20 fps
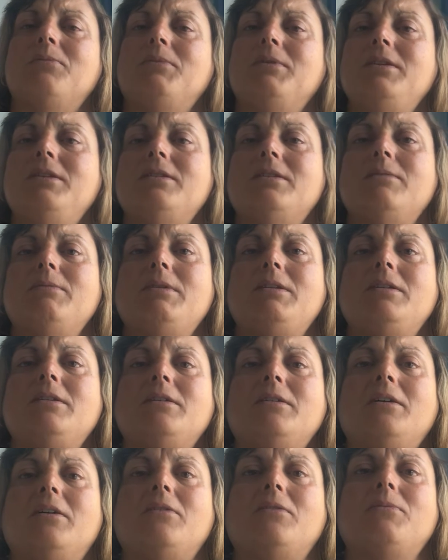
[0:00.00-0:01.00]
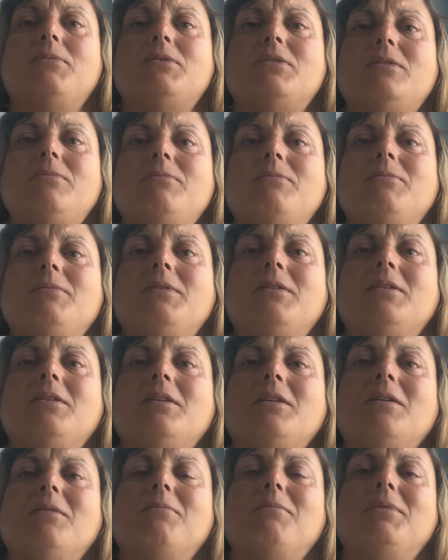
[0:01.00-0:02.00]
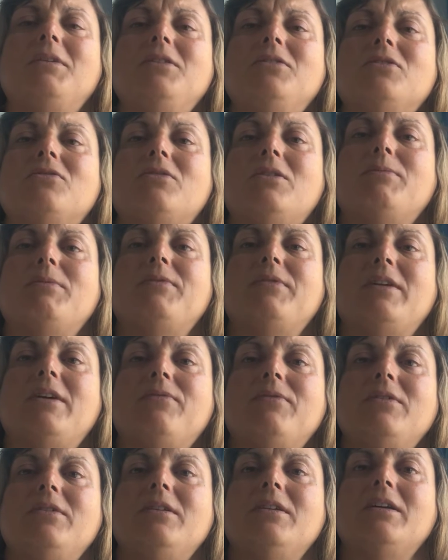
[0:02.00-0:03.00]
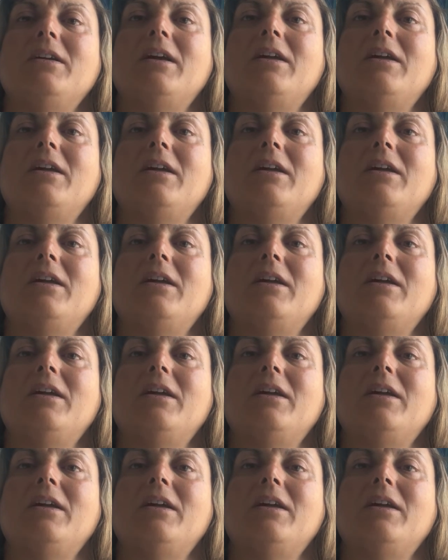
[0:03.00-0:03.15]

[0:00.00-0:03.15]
Please give me a thumbs up, please subscribe if you haven't,